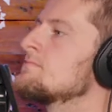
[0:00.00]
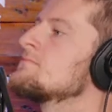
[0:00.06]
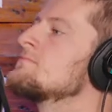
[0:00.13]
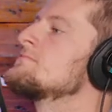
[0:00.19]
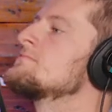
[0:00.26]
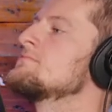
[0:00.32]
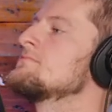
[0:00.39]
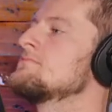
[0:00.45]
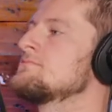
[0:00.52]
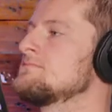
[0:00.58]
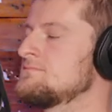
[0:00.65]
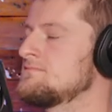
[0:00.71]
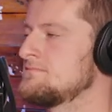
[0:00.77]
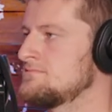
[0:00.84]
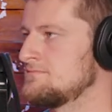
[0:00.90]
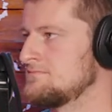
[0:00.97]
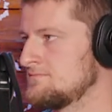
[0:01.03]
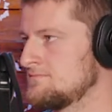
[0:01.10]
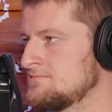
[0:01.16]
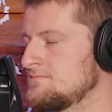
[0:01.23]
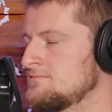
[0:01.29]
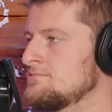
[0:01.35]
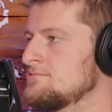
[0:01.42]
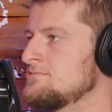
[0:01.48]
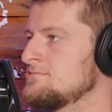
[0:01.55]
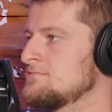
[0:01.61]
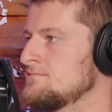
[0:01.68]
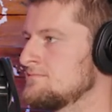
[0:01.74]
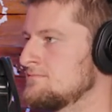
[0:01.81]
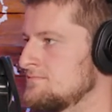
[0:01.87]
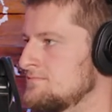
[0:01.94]

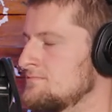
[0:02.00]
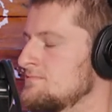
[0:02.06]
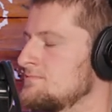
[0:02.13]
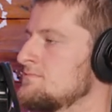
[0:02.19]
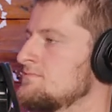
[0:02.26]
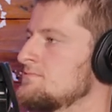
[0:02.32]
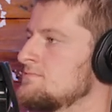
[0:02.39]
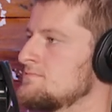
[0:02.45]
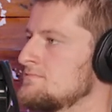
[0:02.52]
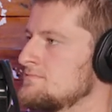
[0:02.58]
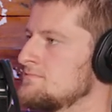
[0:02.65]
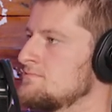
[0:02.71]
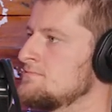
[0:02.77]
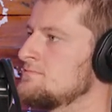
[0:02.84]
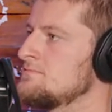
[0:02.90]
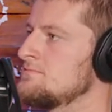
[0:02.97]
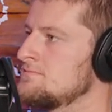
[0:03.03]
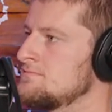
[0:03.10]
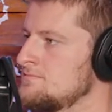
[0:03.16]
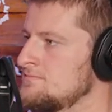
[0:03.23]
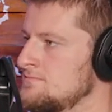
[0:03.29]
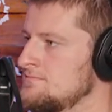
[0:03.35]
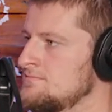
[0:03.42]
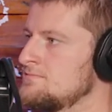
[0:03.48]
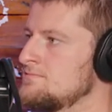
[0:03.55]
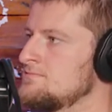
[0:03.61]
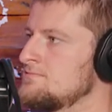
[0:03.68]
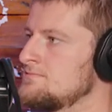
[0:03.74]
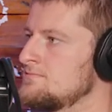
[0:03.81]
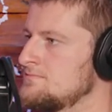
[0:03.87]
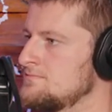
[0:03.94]

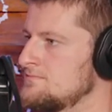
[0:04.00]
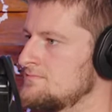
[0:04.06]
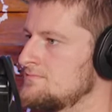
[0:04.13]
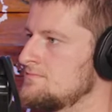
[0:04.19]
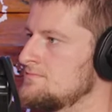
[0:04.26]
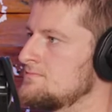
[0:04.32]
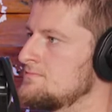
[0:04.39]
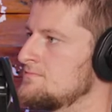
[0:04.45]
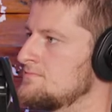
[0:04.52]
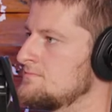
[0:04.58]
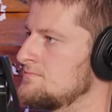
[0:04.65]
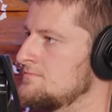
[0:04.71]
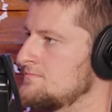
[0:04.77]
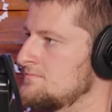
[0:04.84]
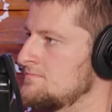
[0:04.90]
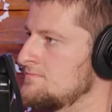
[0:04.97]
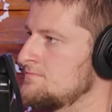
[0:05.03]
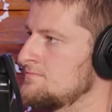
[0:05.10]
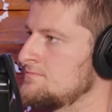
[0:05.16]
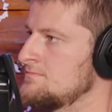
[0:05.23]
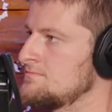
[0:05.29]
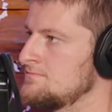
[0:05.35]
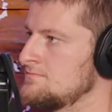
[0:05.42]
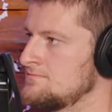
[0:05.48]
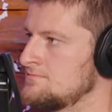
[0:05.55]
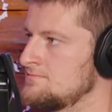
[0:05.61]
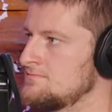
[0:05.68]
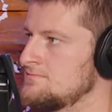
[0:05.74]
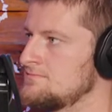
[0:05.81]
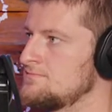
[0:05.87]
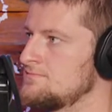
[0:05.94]

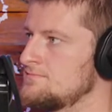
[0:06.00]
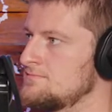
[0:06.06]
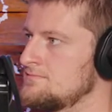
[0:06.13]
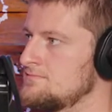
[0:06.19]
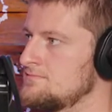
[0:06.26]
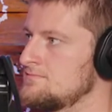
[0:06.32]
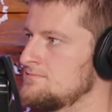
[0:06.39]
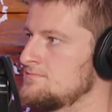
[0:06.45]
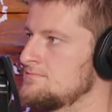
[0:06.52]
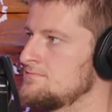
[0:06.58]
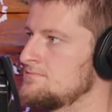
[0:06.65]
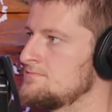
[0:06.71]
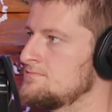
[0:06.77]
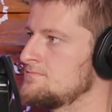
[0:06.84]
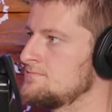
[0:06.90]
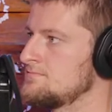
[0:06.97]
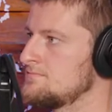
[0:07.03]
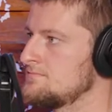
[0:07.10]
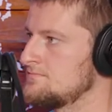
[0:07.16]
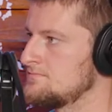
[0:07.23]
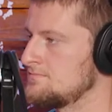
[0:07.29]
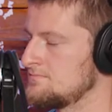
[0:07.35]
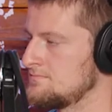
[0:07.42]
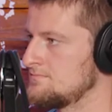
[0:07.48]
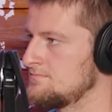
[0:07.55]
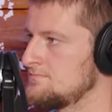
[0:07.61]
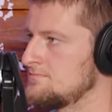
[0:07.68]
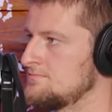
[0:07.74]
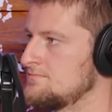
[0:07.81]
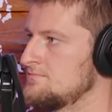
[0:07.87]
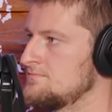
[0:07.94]

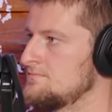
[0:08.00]
This person isn't speaking.